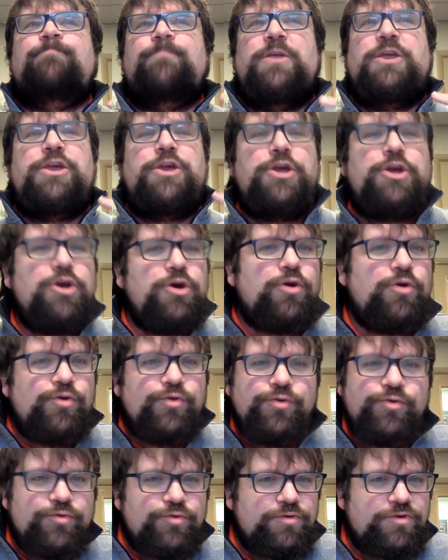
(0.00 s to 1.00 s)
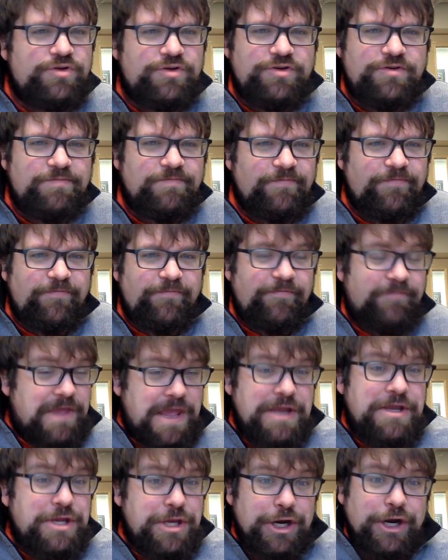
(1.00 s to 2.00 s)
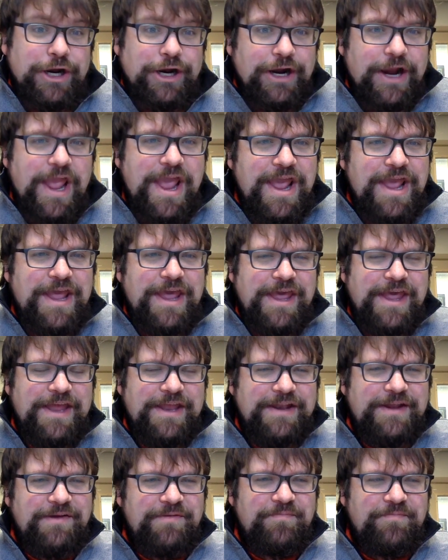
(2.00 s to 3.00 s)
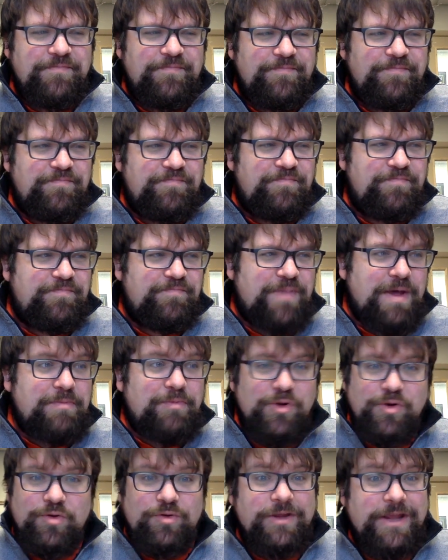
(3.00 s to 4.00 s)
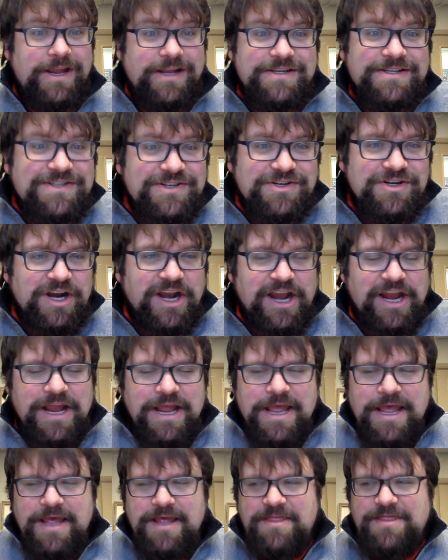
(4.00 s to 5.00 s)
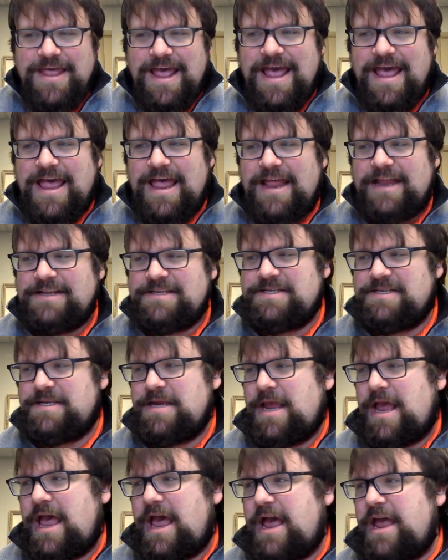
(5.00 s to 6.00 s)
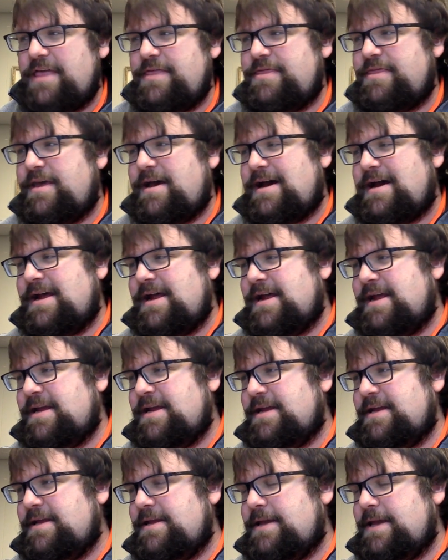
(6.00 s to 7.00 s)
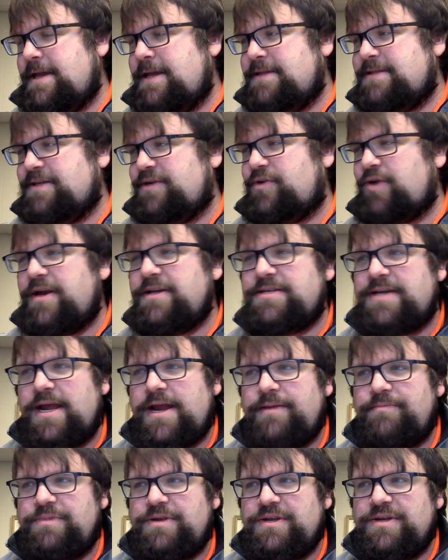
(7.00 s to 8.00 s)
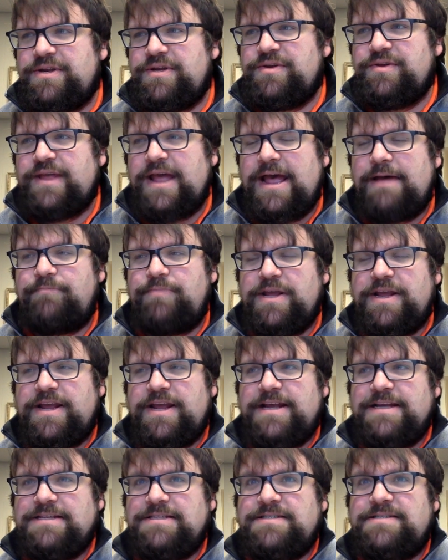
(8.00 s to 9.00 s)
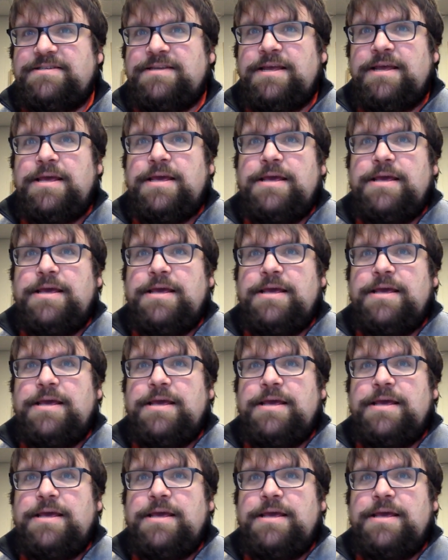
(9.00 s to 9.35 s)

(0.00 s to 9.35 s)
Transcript: huge figure in biblical history that I thought it's a great time to do that because,